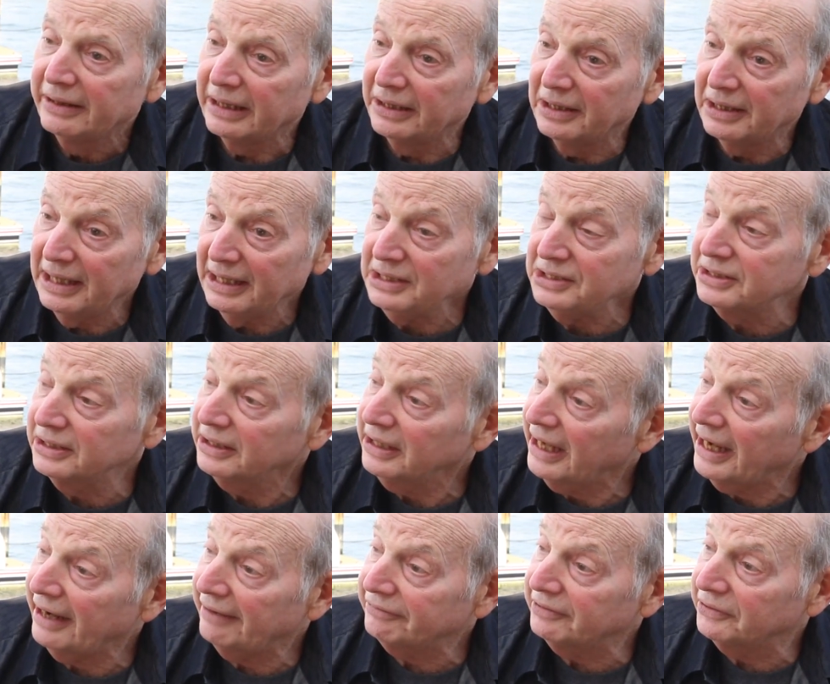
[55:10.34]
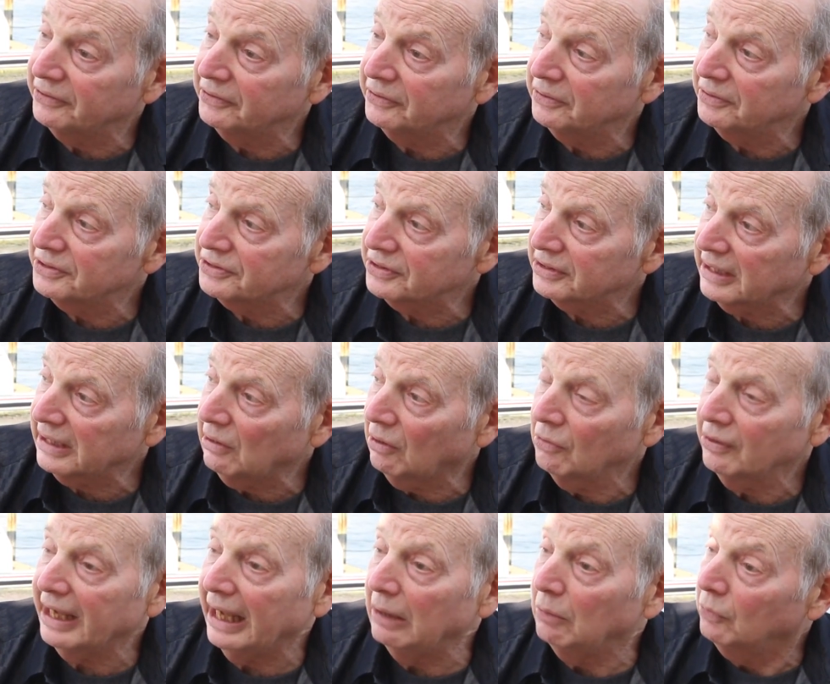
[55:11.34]
Then the next thing you have to do is, say,
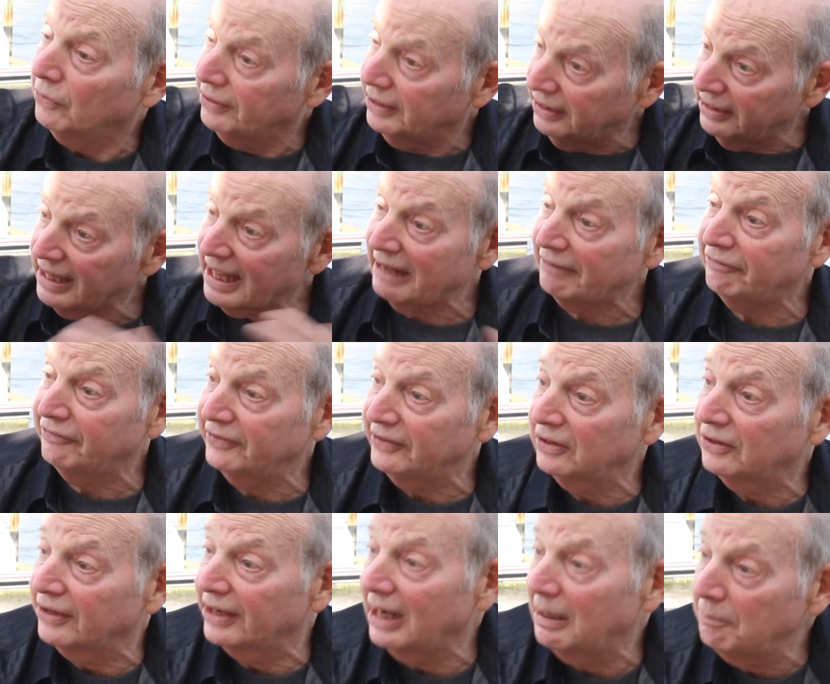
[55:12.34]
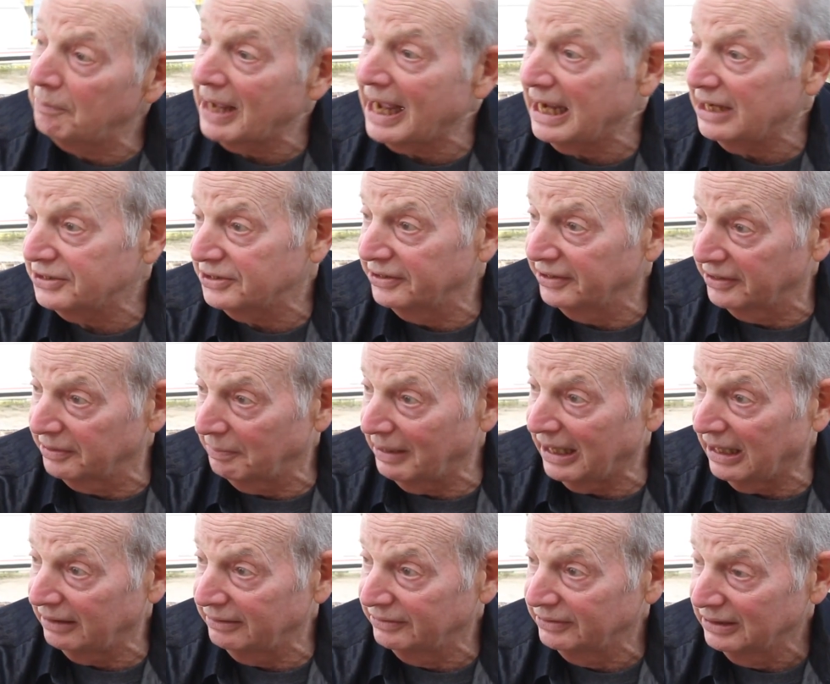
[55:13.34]
okay, within that field that I'm passionate
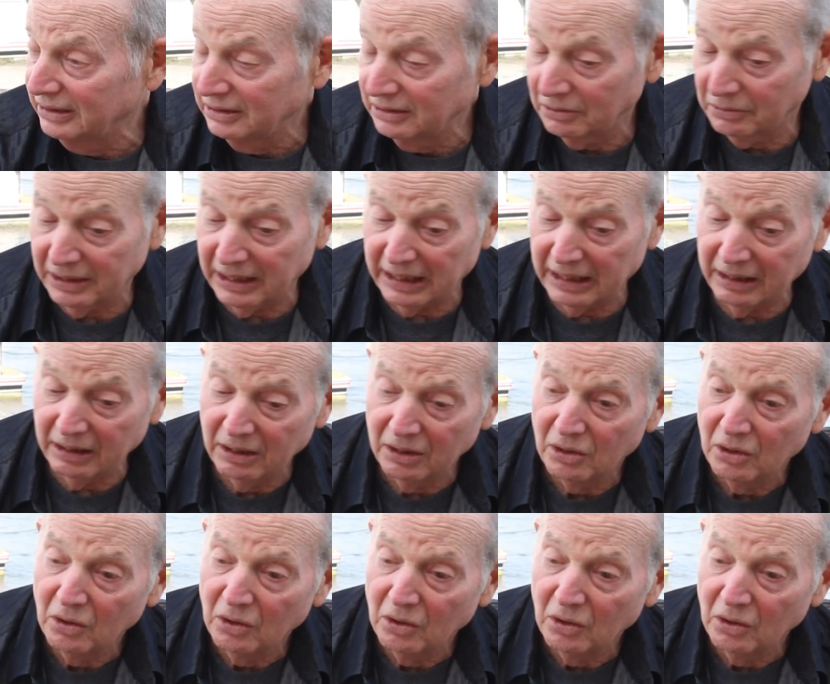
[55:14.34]
about, okay,